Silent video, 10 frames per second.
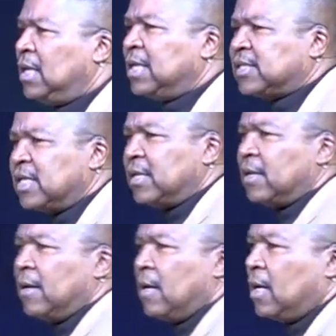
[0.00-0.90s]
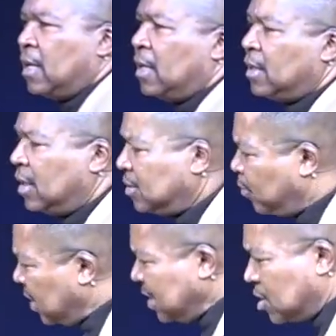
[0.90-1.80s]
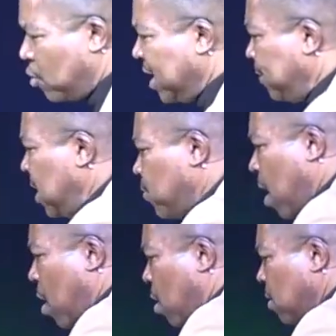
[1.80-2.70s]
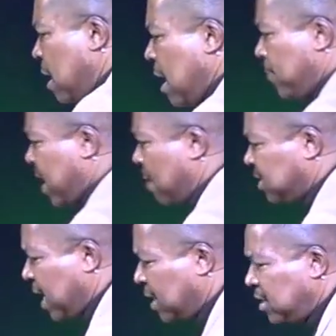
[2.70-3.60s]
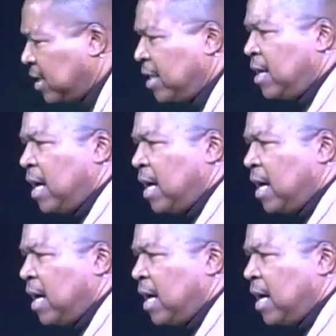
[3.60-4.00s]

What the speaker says: Listen, and please don't get me wrong, but I'm telling you,